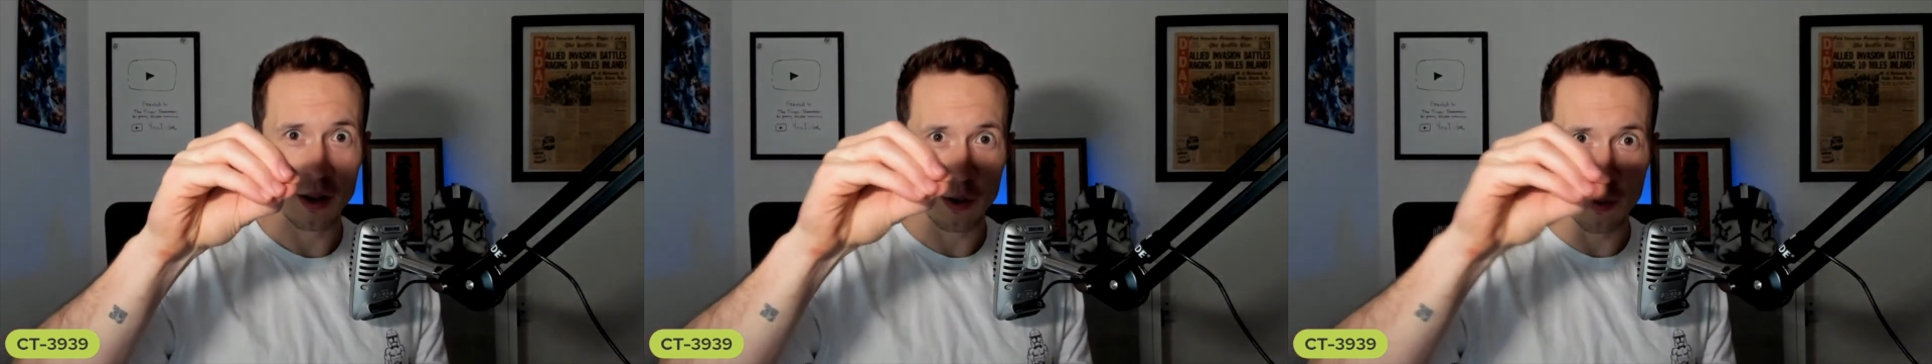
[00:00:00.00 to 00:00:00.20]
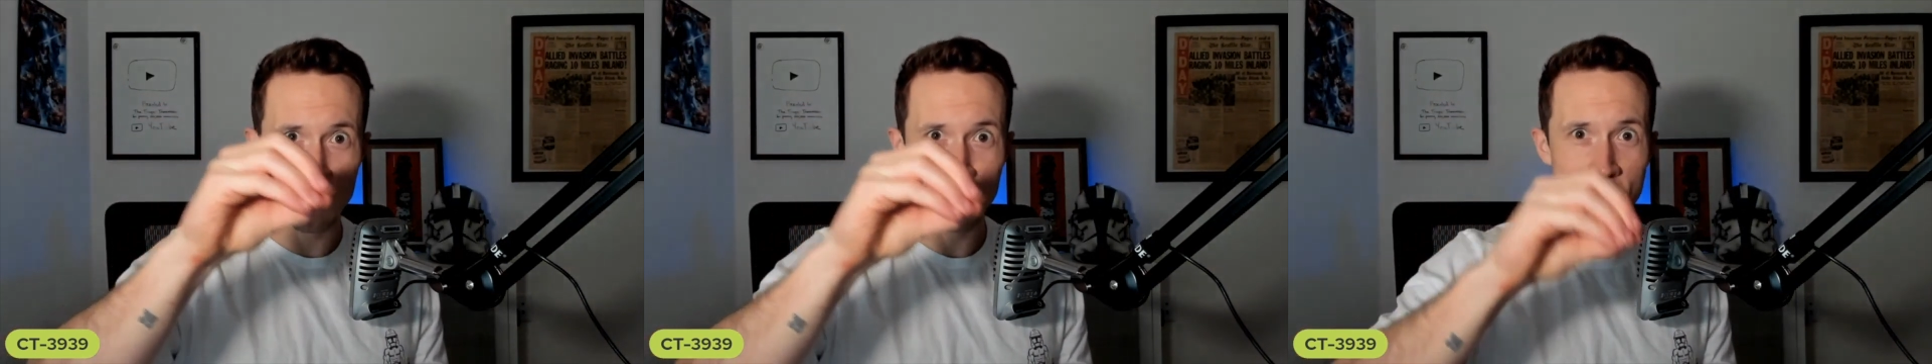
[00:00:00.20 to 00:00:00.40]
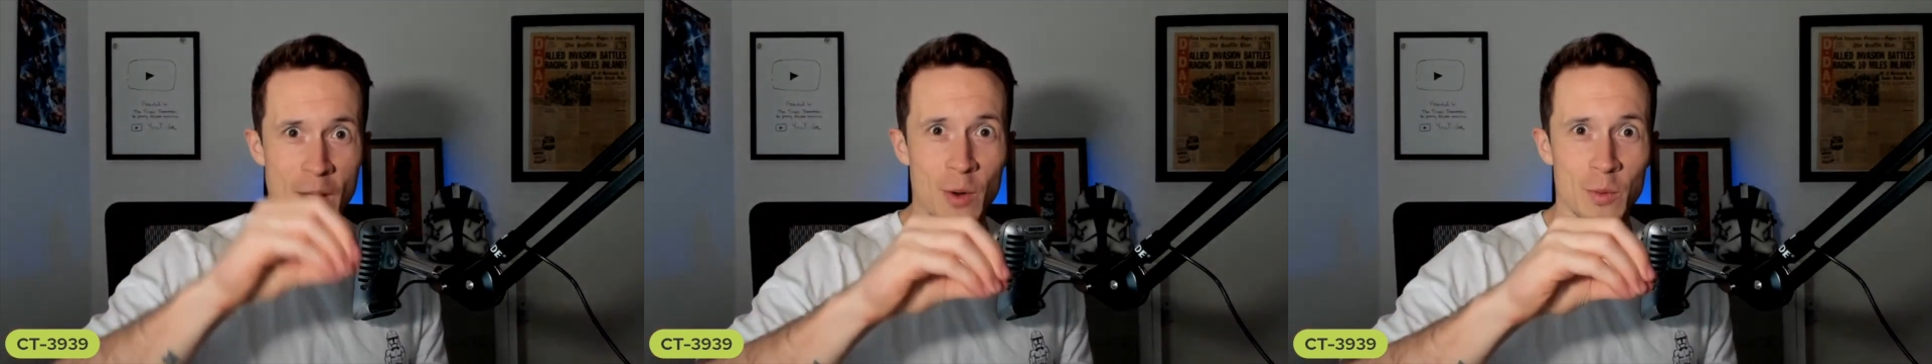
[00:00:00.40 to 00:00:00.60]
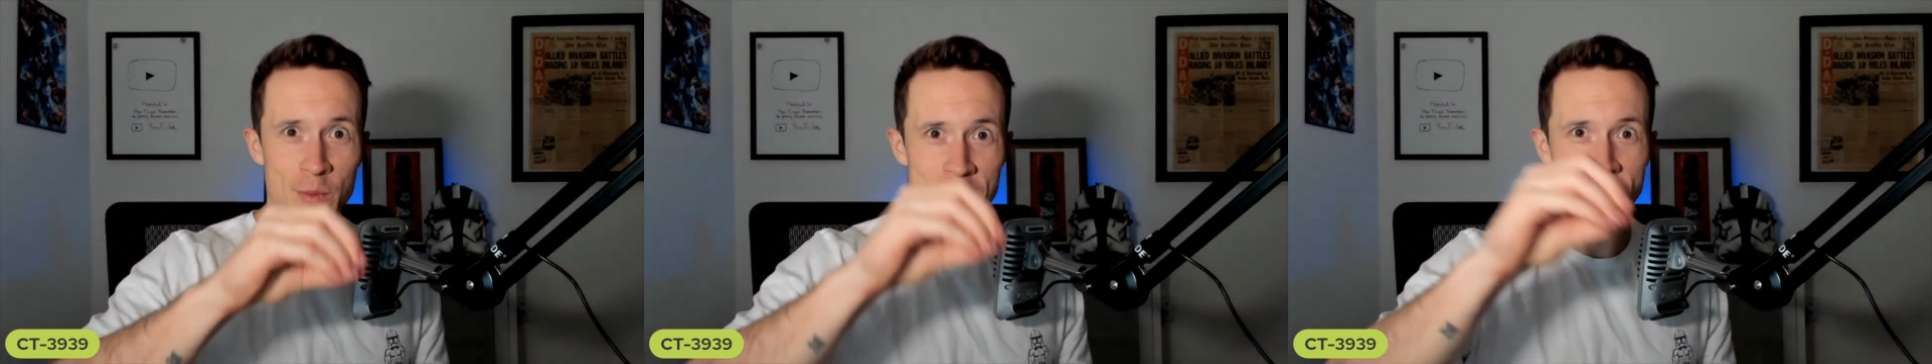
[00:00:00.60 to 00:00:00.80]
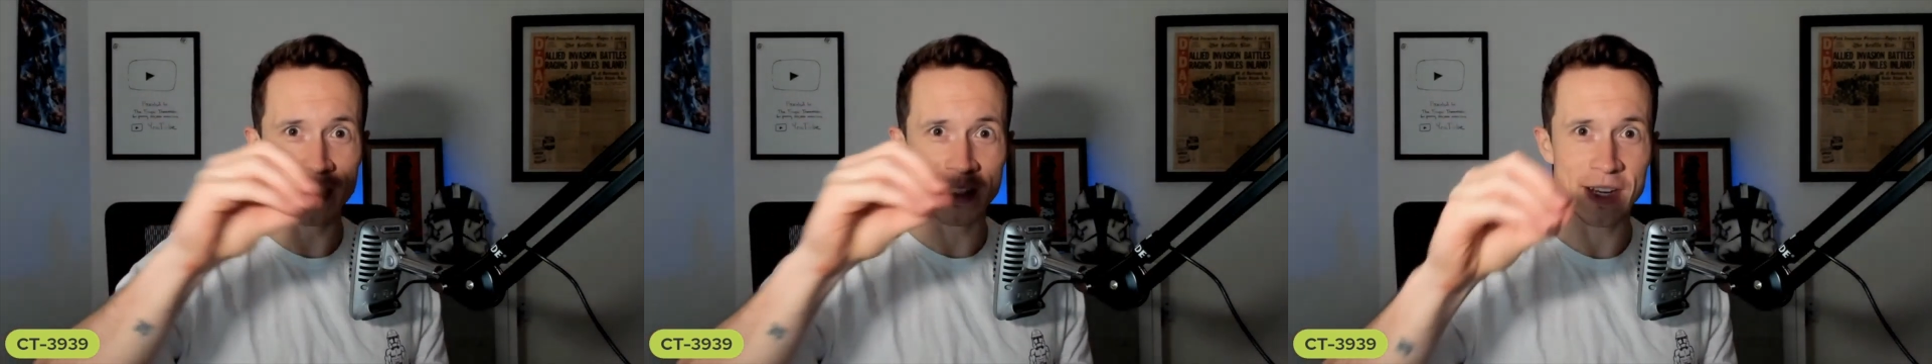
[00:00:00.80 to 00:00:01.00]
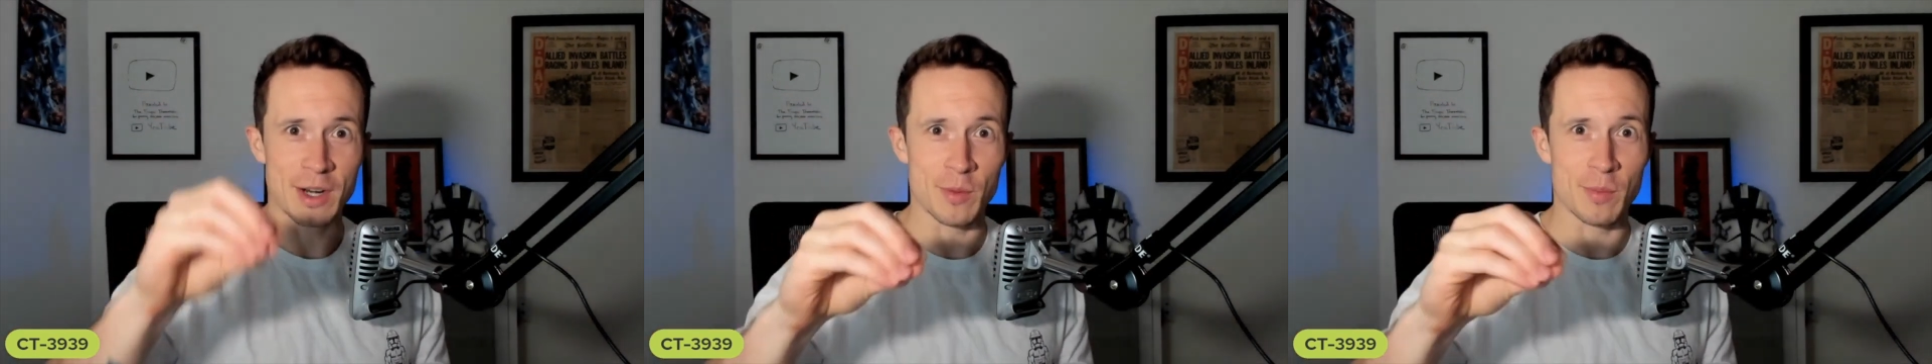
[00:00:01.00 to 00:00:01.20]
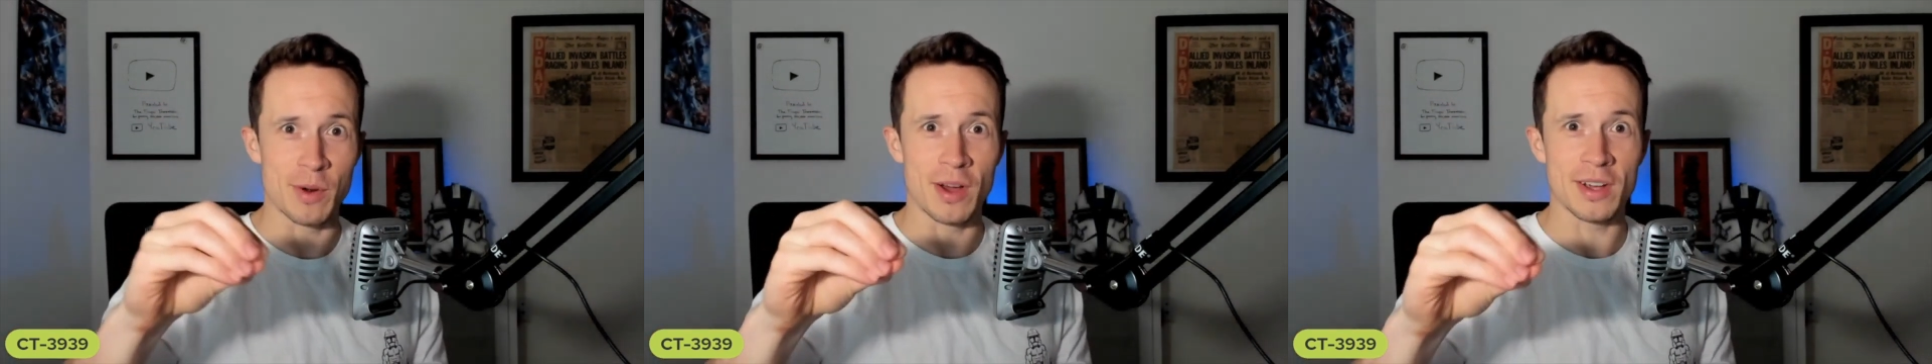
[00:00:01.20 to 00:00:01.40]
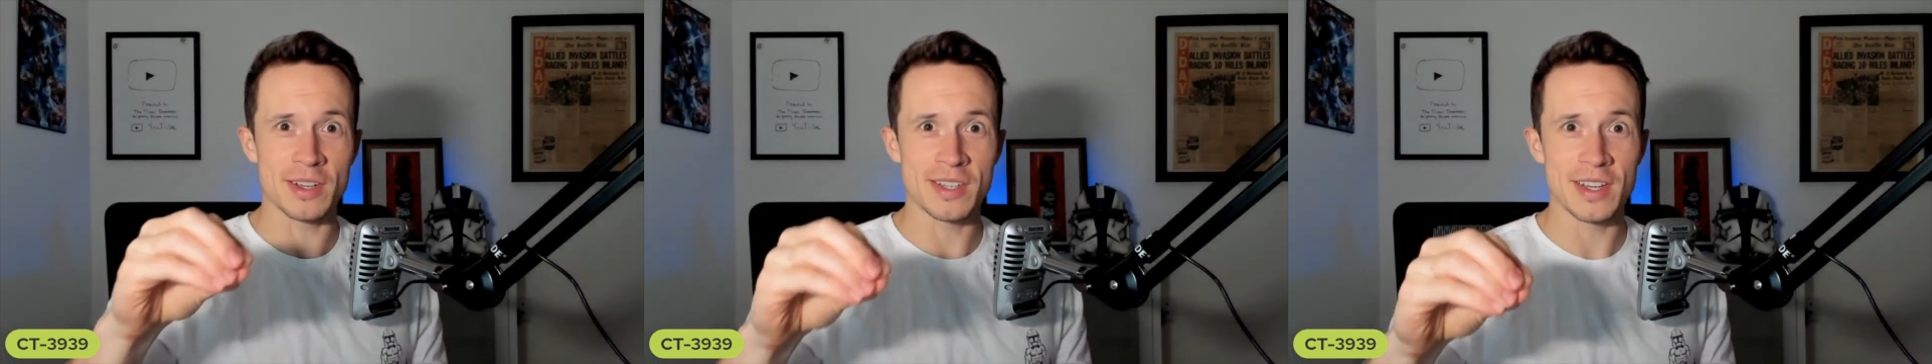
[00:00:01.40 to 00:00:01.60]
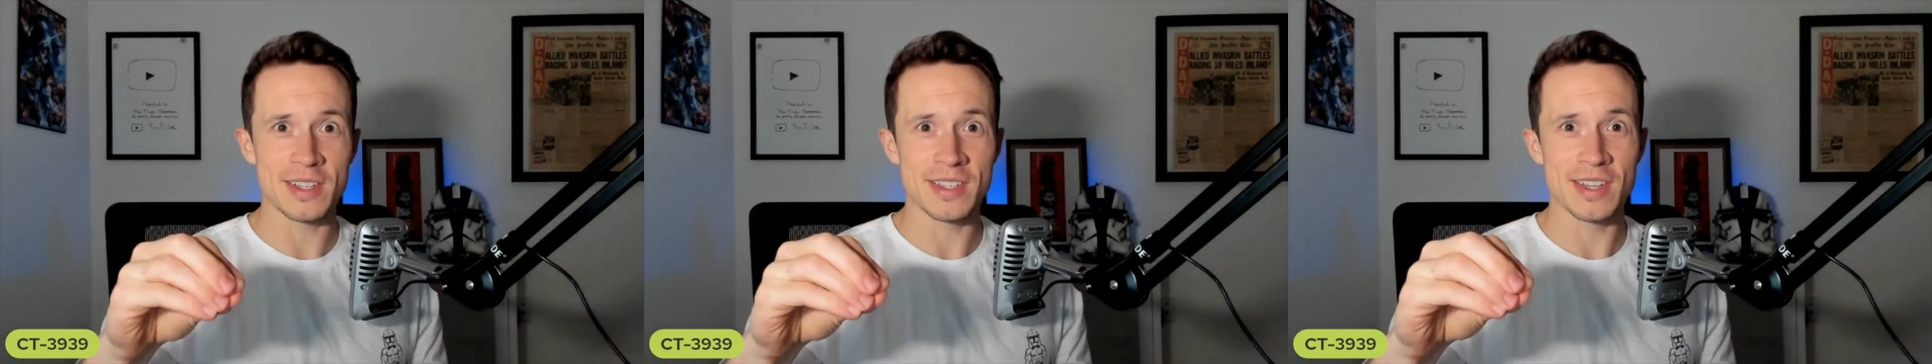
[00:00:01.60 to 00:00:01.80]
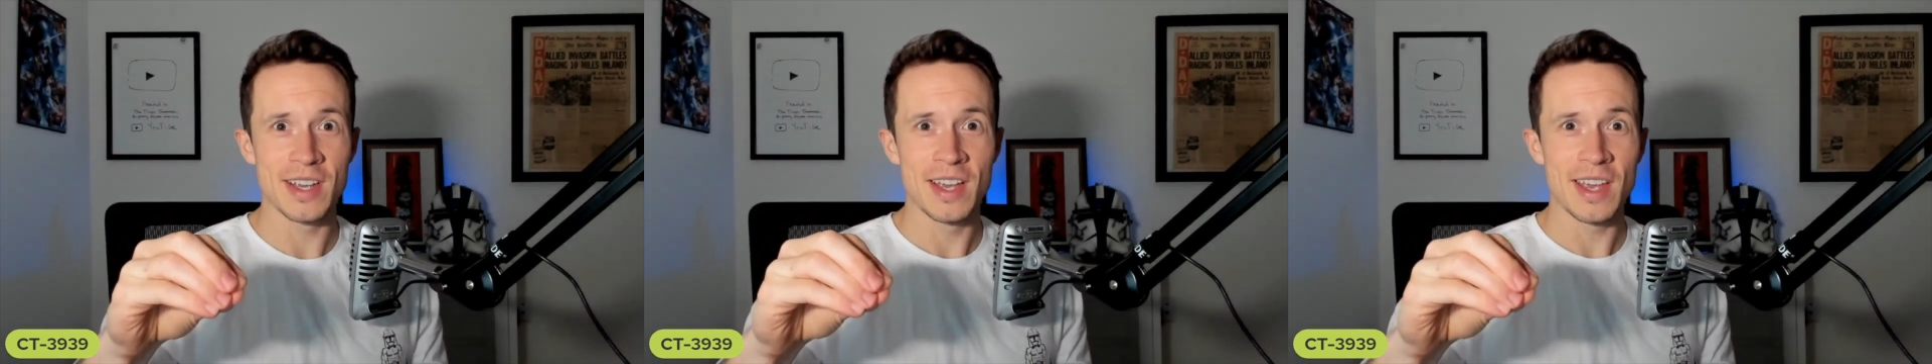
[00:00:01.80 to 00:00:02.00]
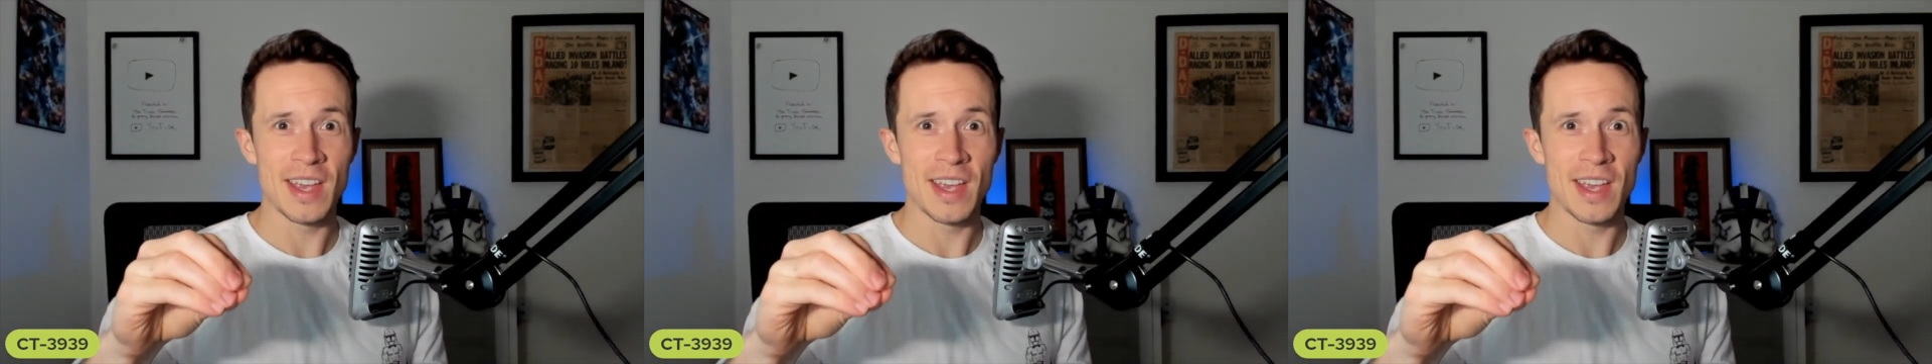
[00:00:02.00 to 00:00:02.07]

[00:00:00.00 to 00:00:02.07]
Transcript: throughout the entire process.